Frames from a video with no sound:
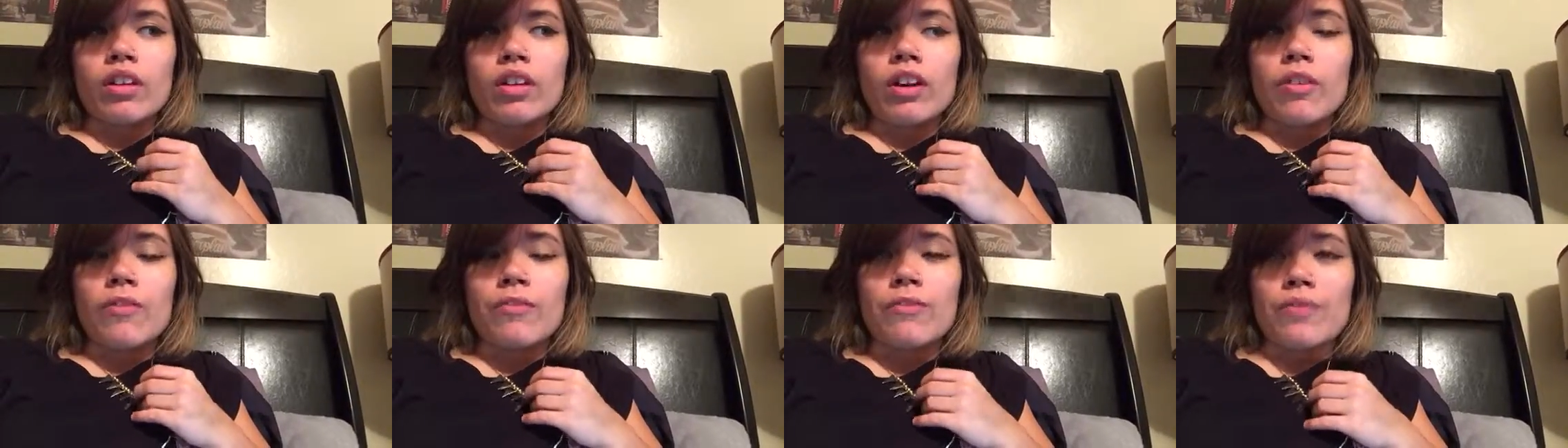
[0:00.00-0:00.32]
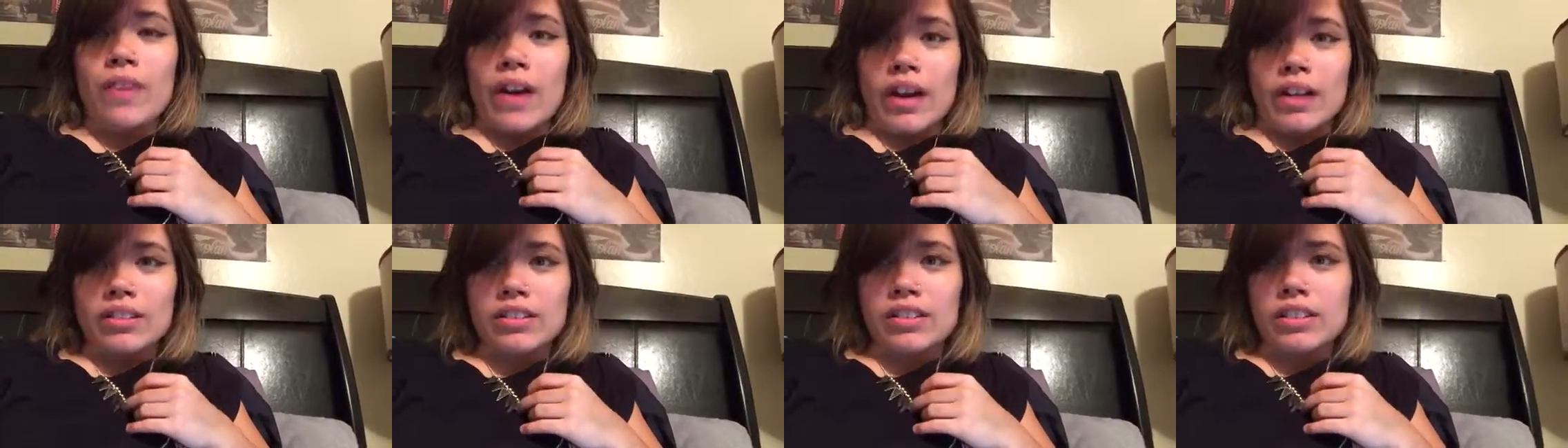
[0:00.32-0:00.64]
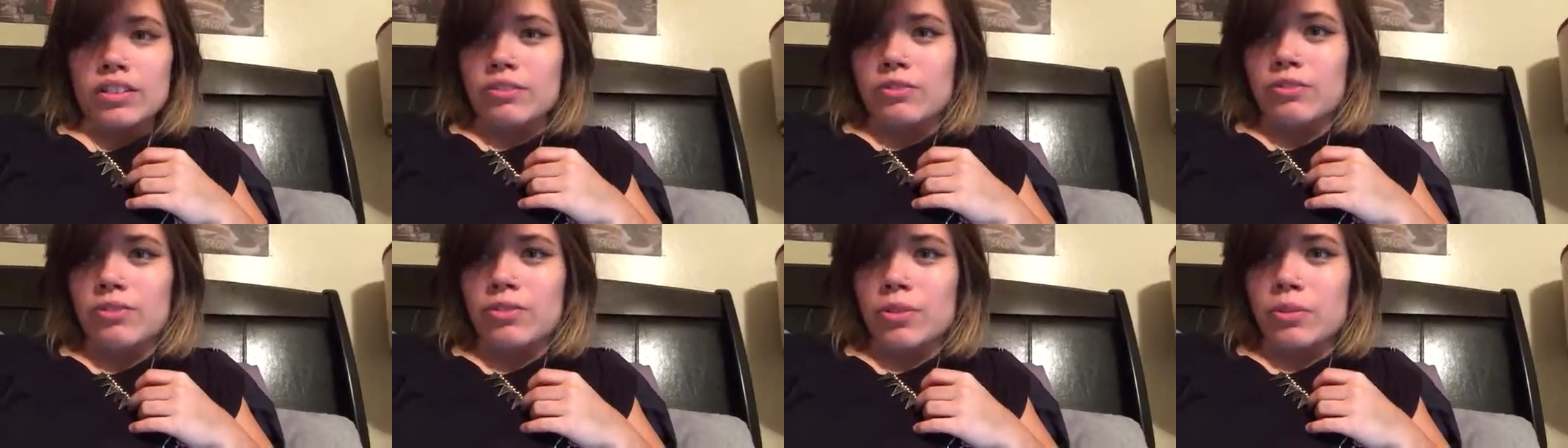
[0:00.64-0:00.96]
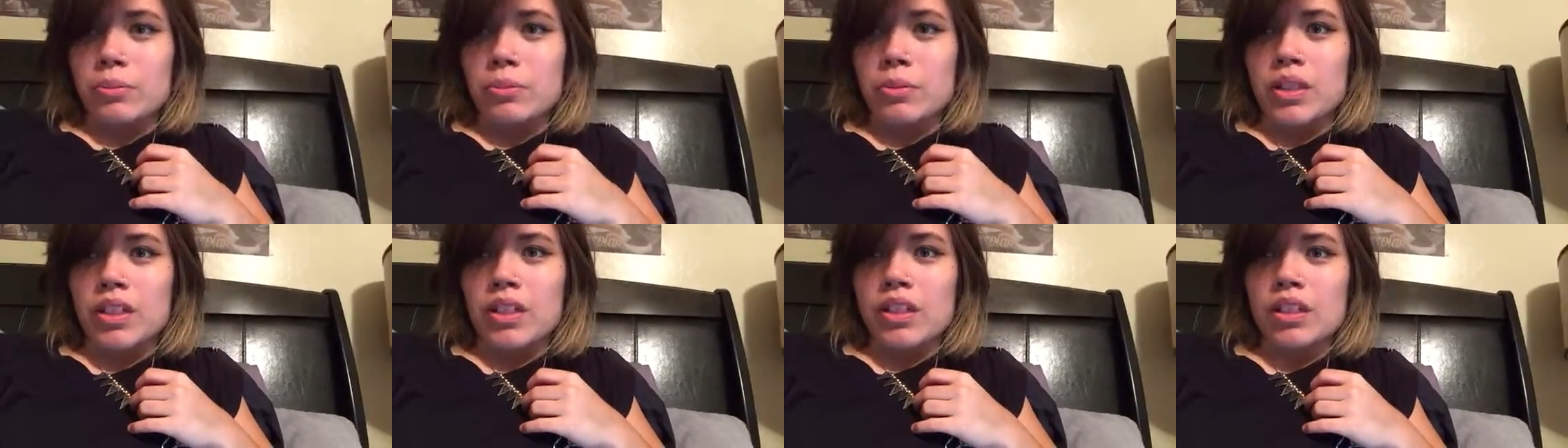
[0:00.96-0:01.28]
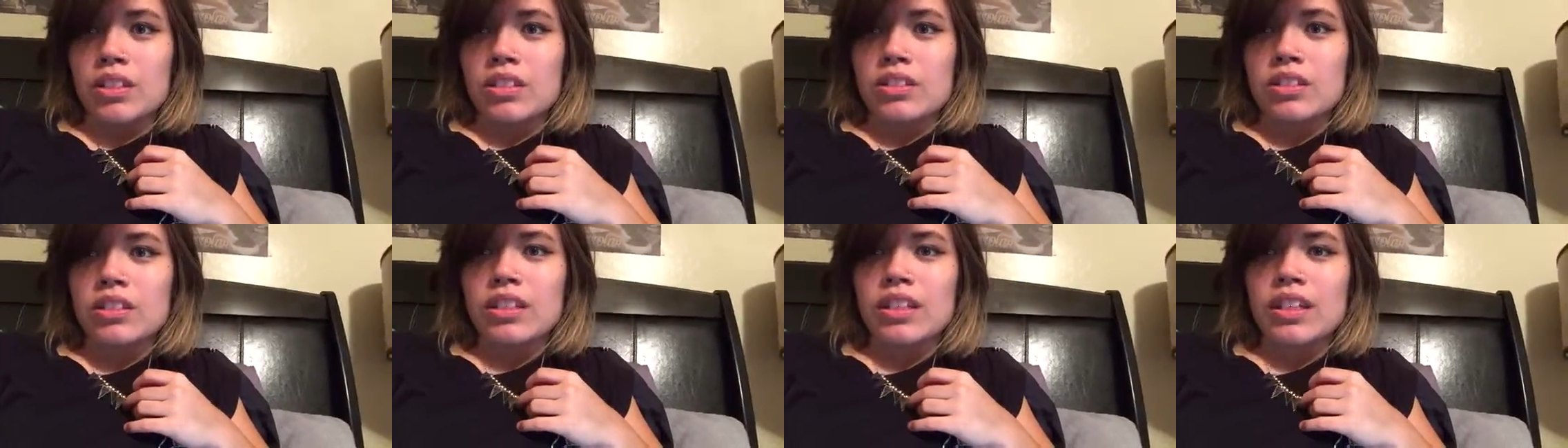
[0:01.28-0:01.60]
effective for
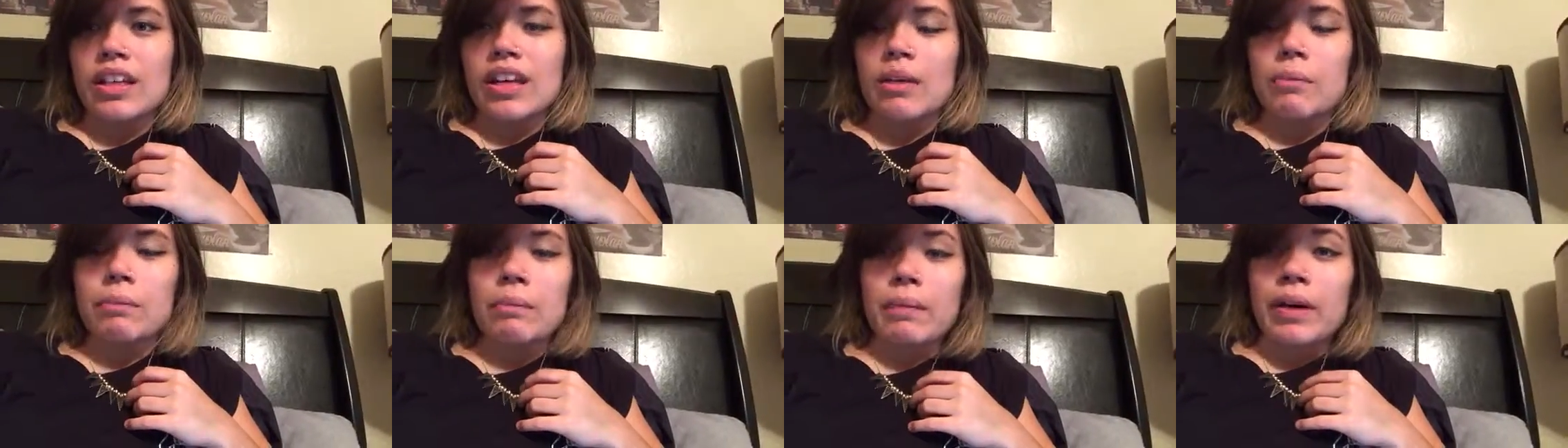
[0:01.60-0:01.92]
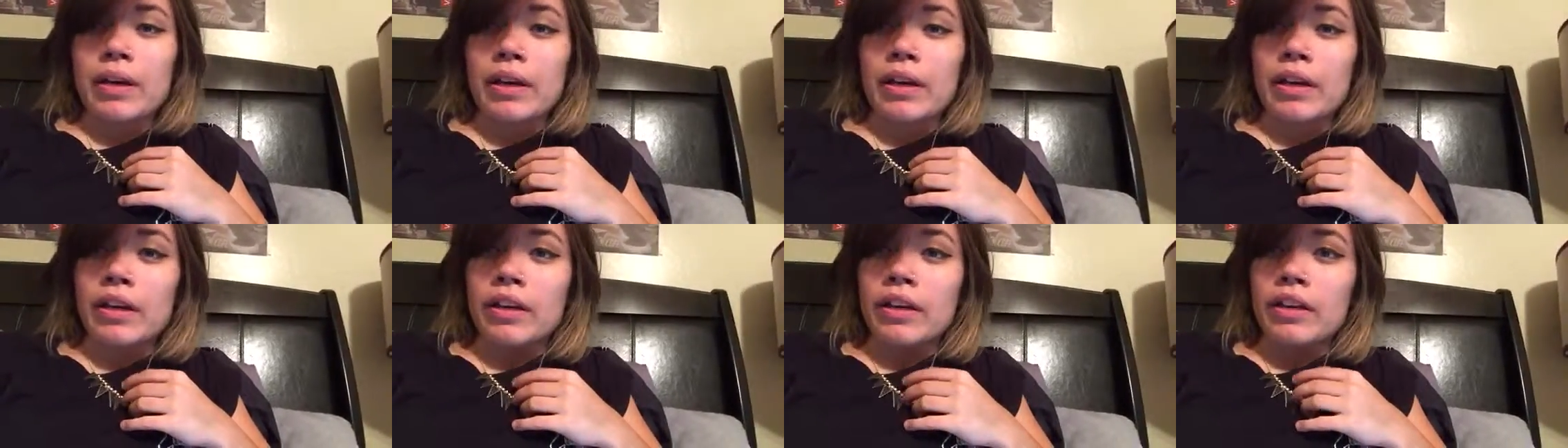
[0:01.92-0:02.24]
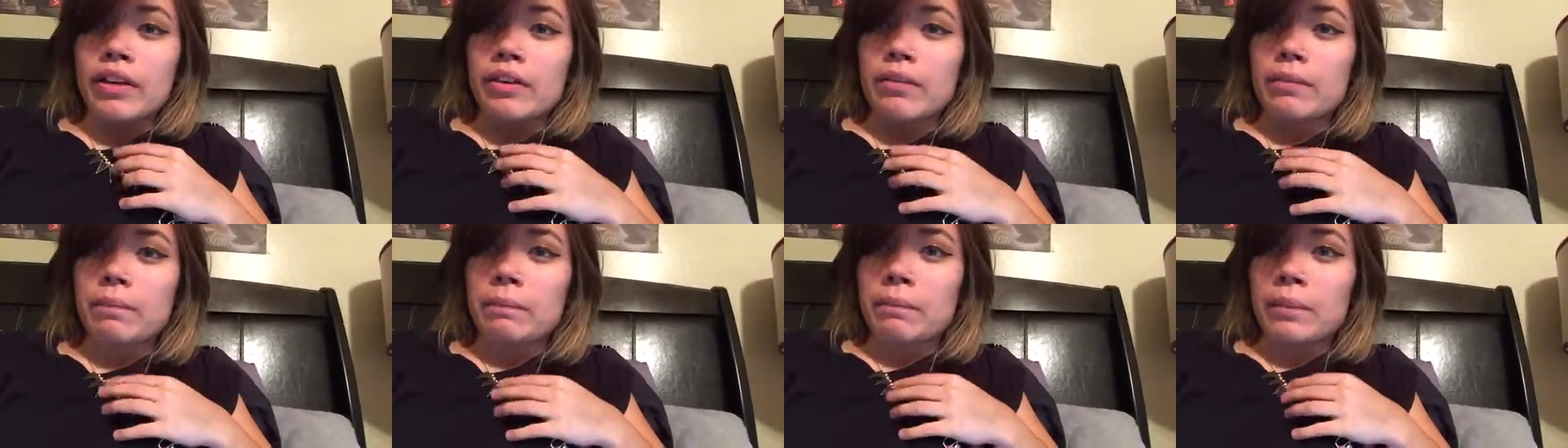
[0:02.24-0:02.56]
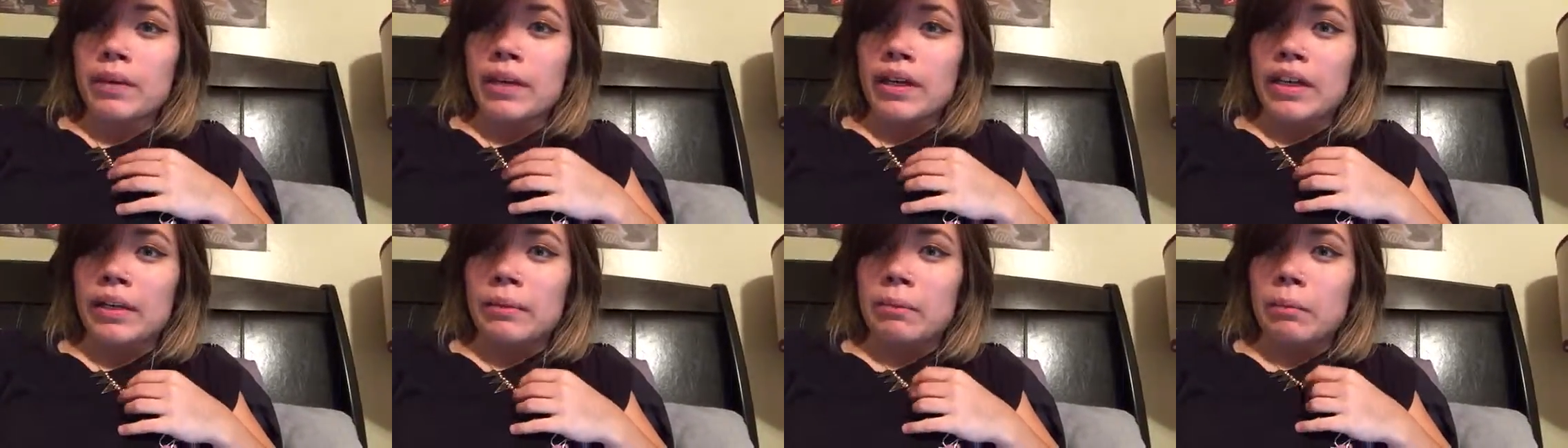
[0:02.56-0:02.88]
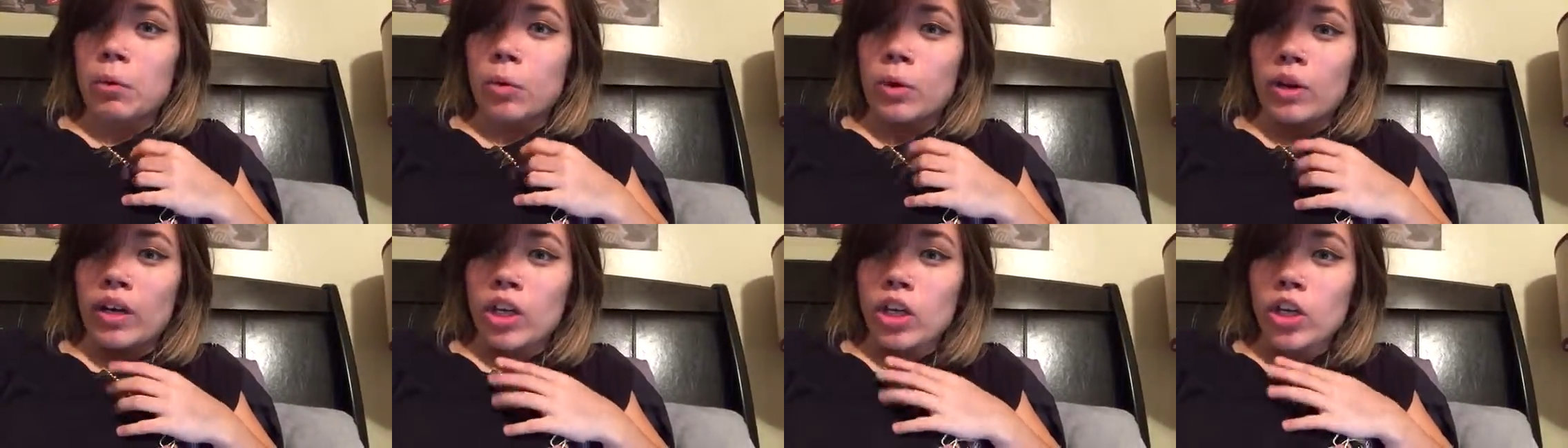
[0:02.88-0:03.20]
me to get my
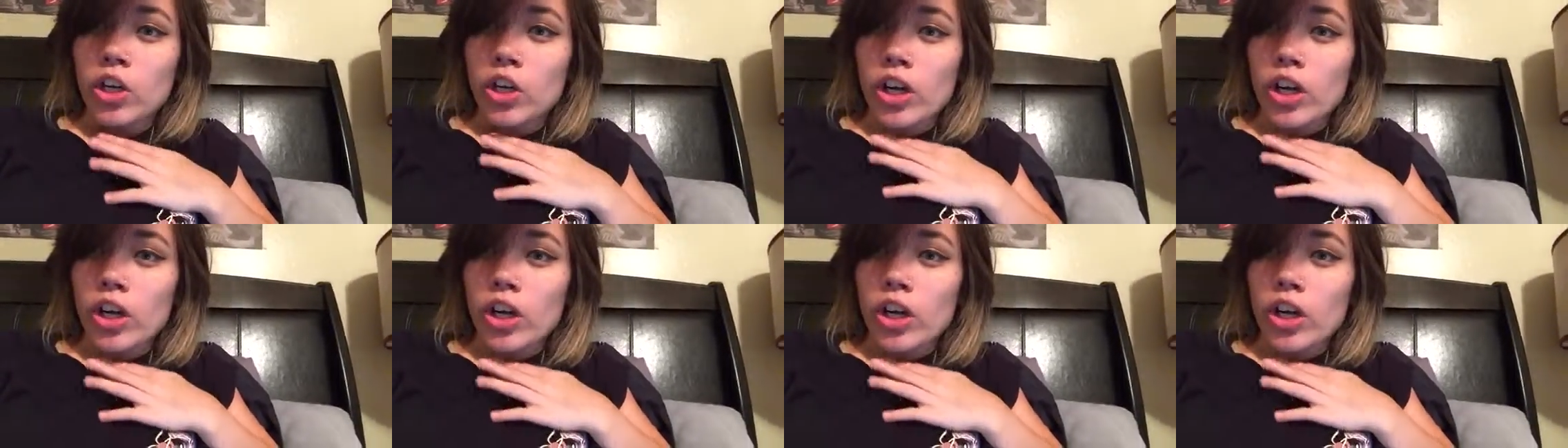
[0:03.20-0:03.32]
point